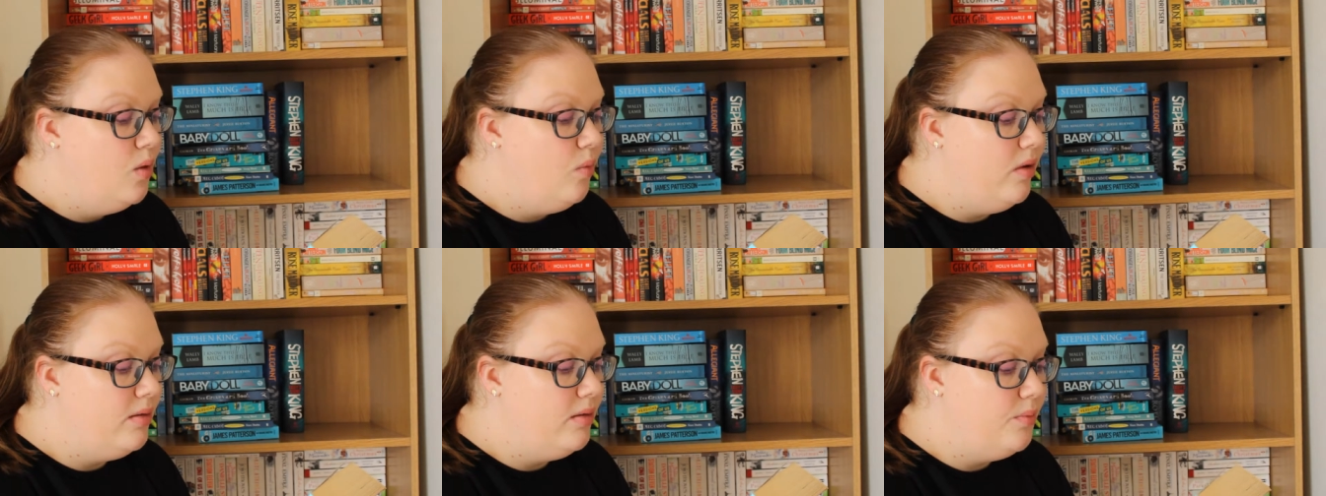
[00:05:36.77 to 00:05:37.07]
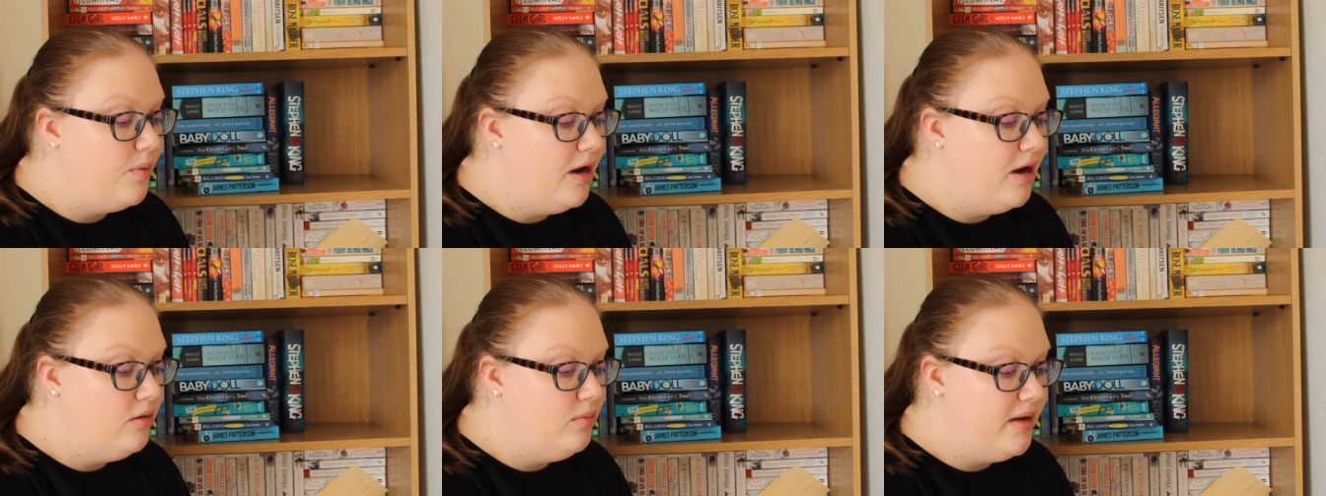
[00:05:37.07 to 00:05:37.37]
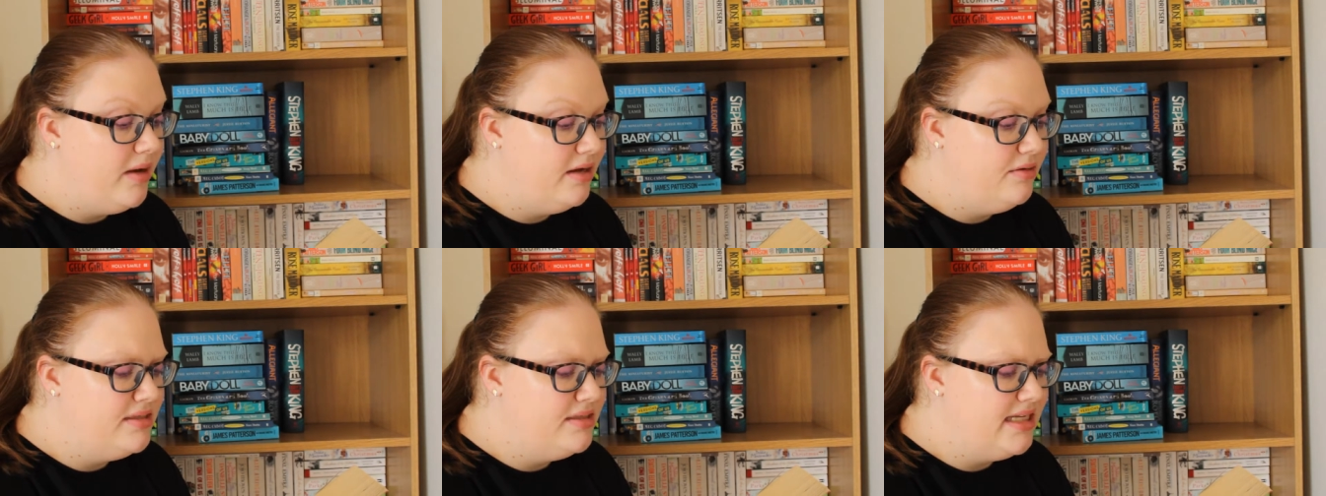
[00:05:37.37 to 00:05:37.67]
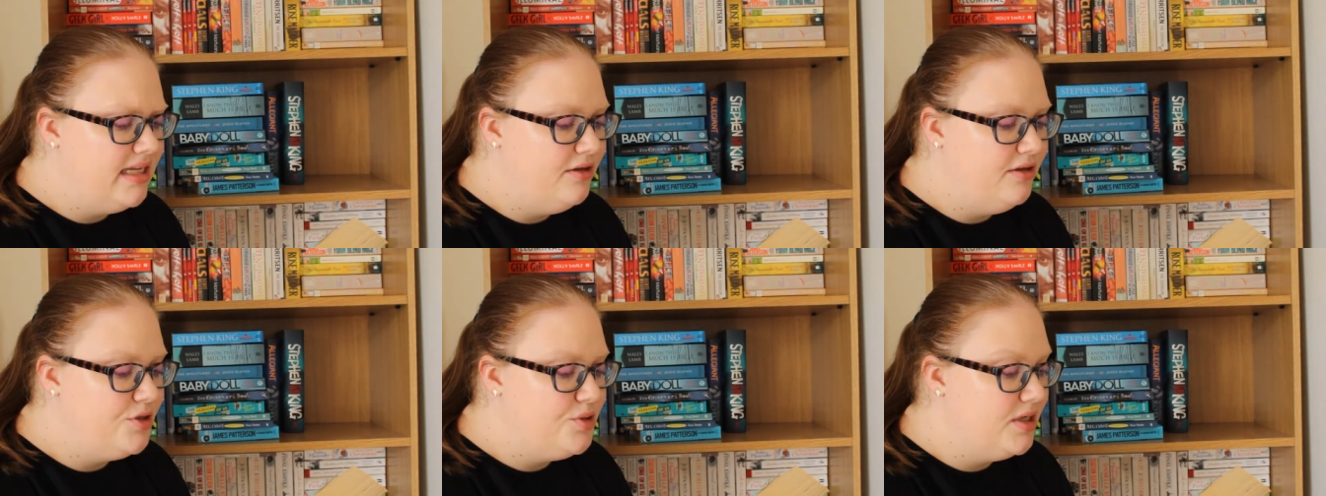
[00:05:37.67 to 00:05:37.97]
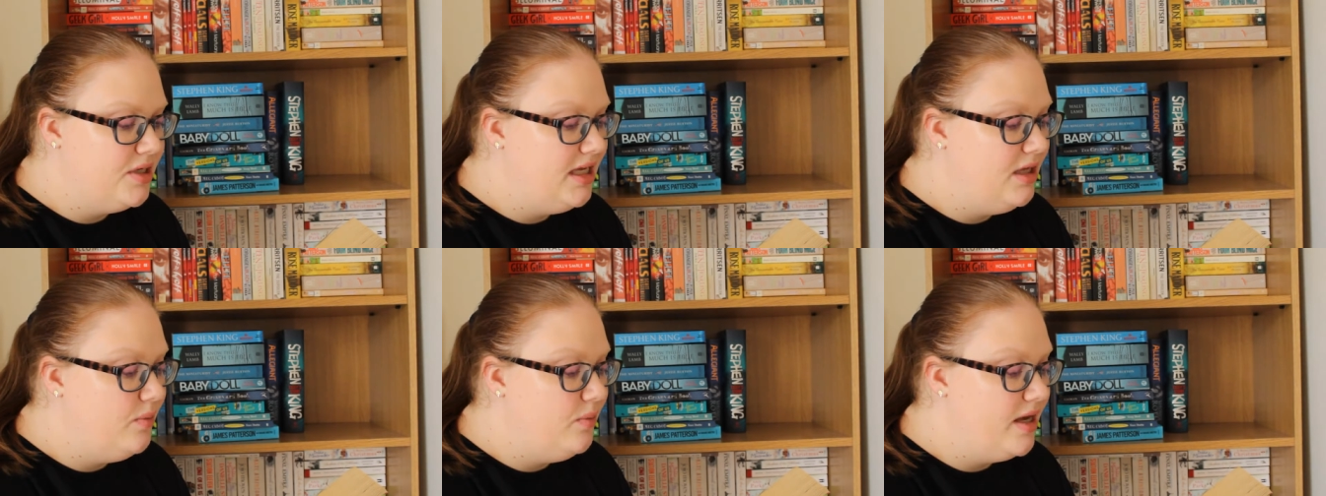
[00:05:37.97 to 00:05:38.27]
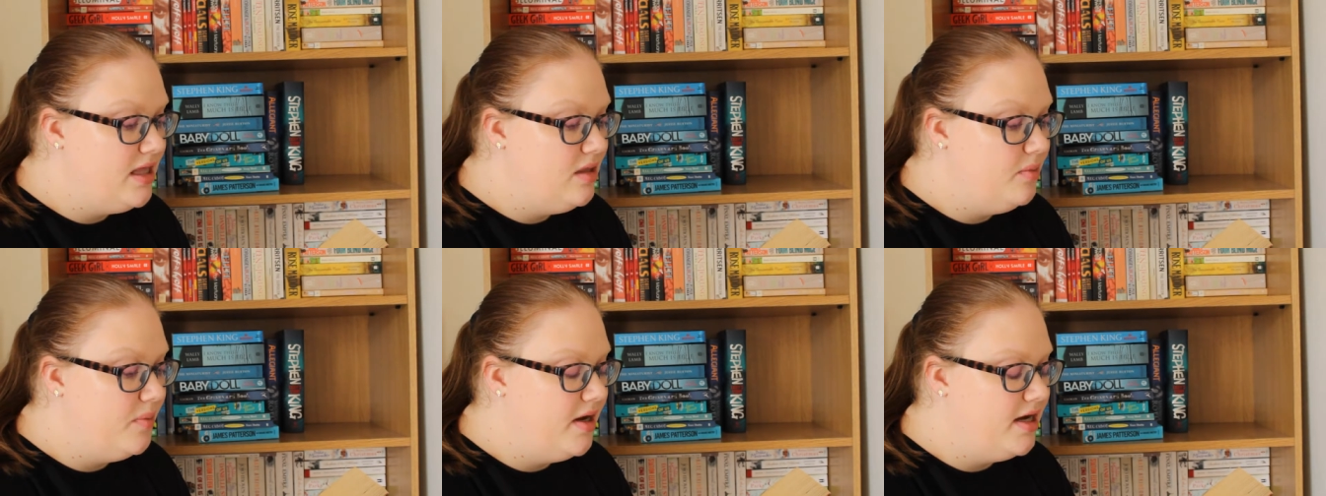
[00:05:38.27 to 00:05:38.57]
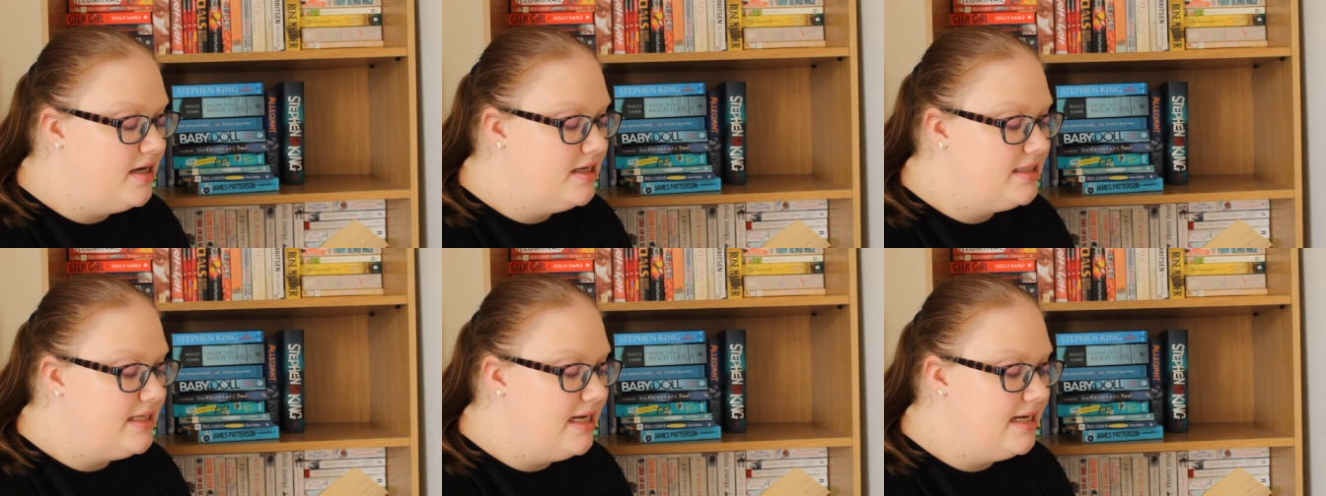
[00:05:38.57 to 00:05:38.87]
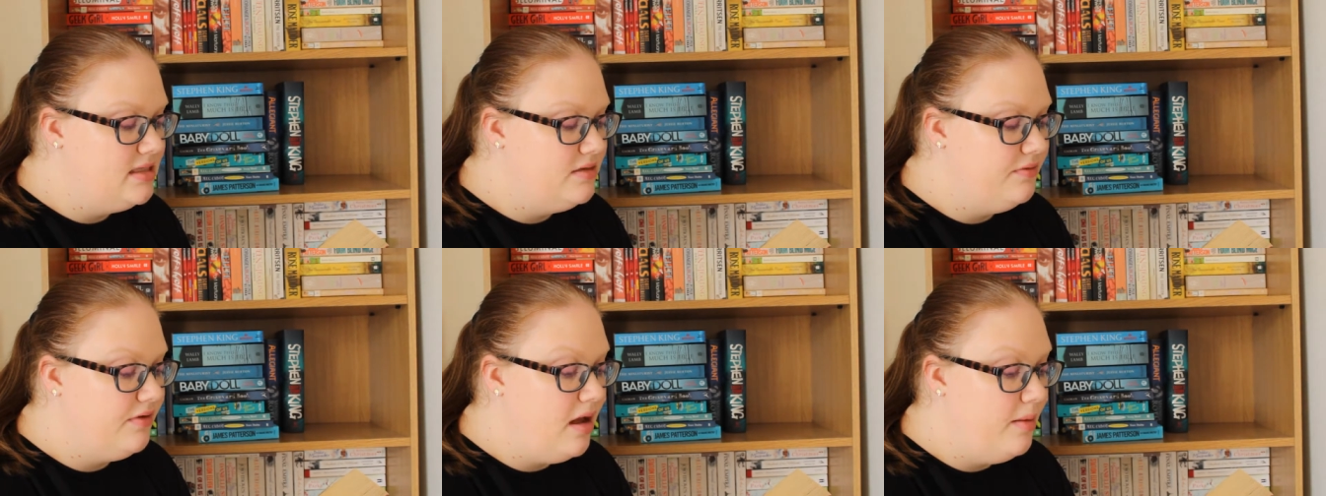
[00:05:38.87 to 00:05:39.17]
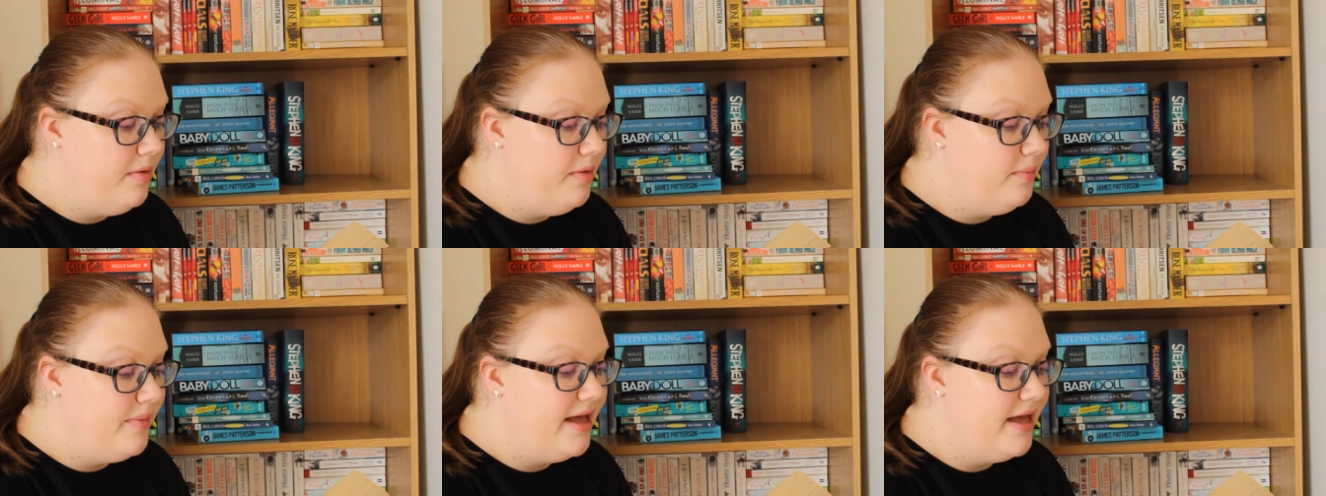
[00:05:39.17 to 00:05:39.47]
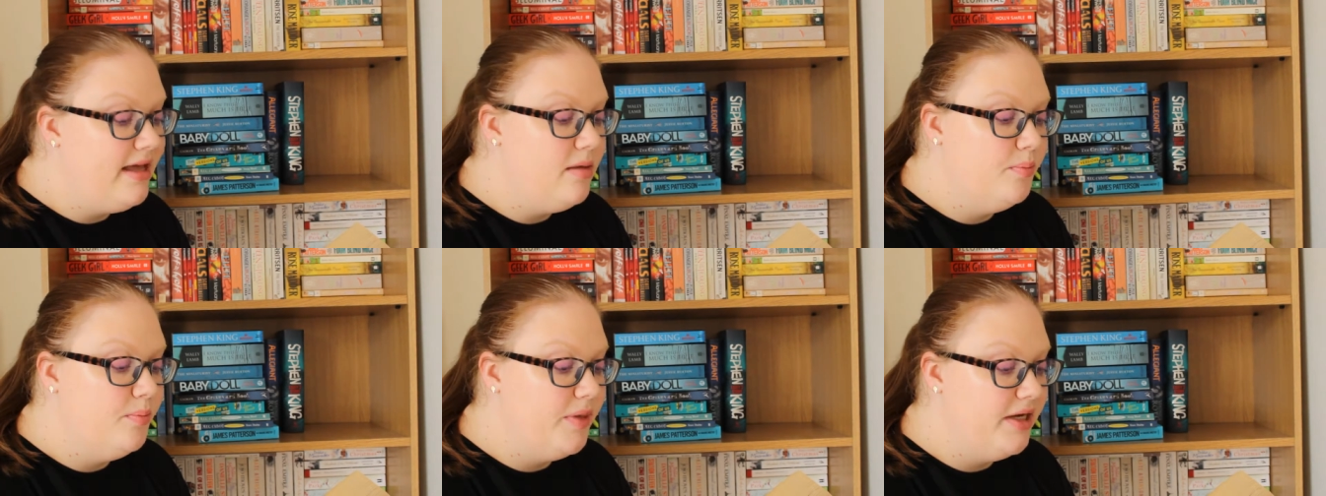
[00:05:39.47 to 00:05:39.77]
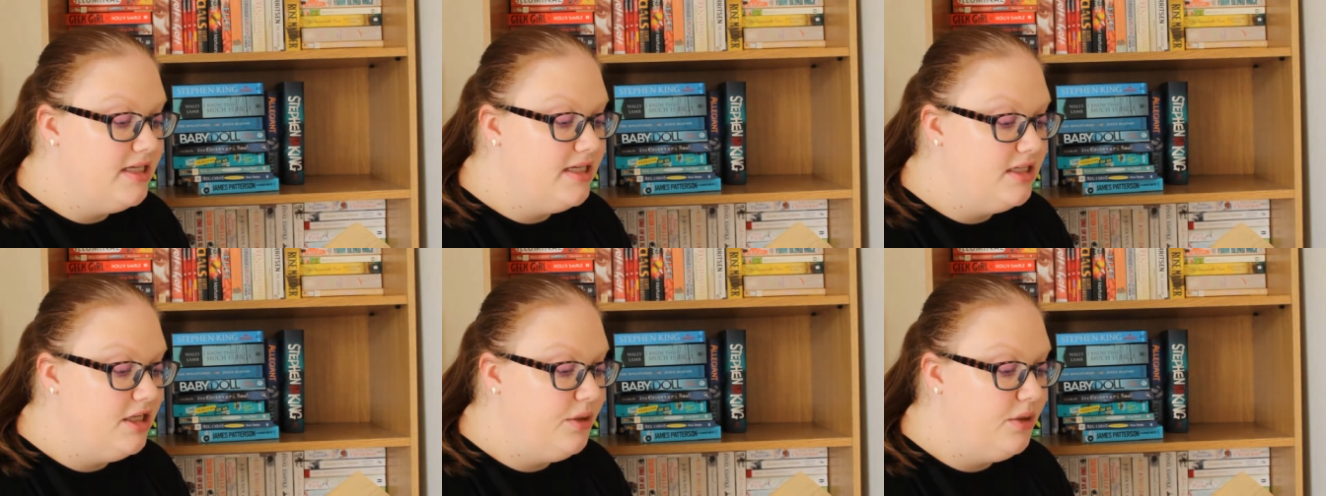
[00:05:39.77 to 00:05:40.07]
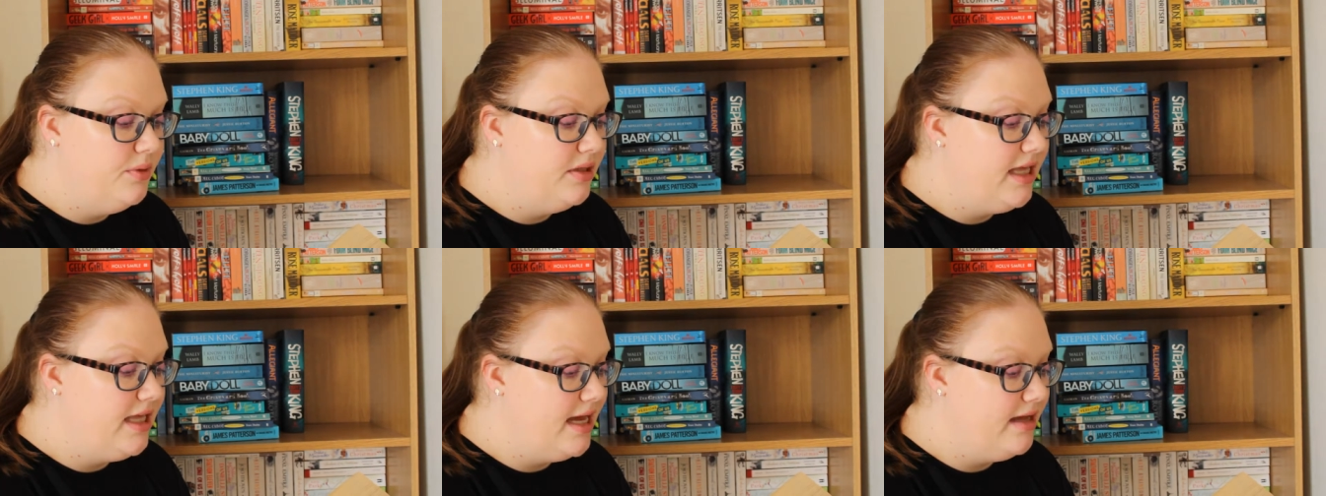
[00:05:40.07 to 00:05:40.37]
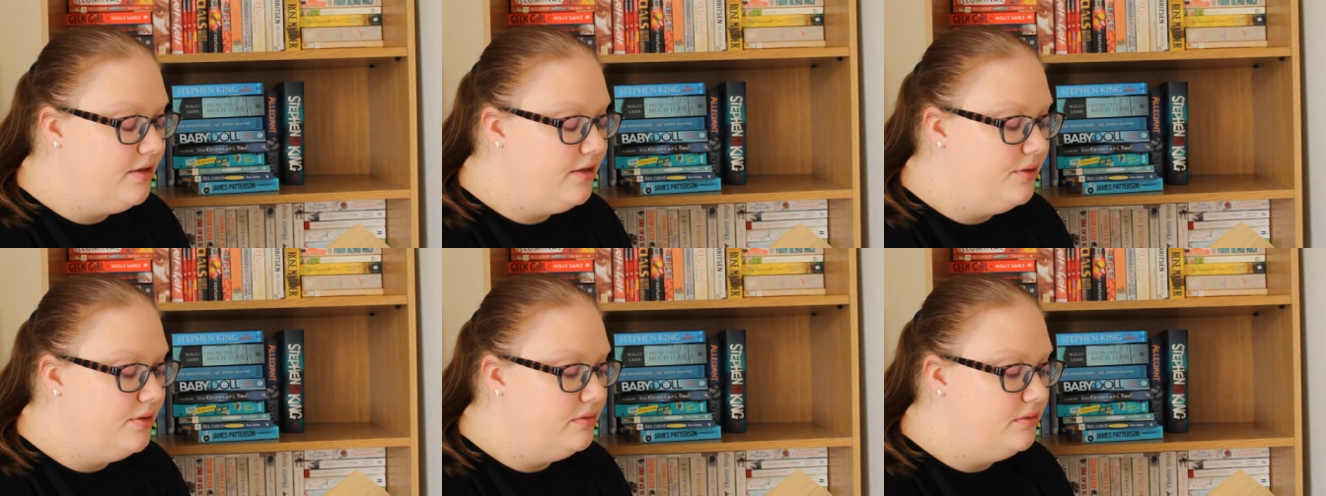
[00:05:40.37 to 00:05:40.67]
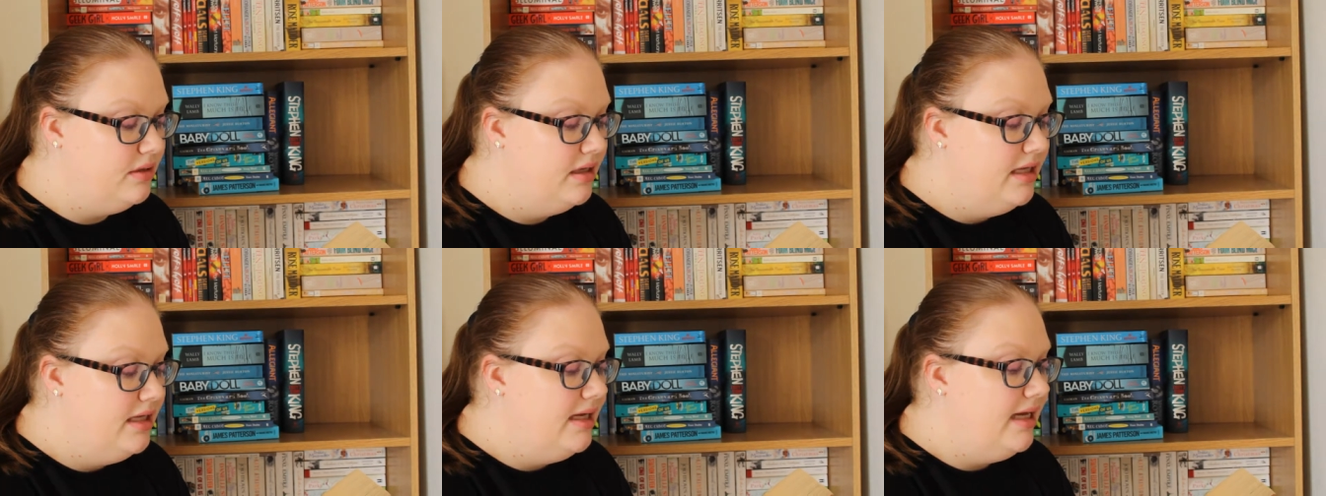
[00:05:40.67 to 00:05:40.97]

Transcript: one brown mouse and the tricky way the past has of coming back and biting you on the ankle.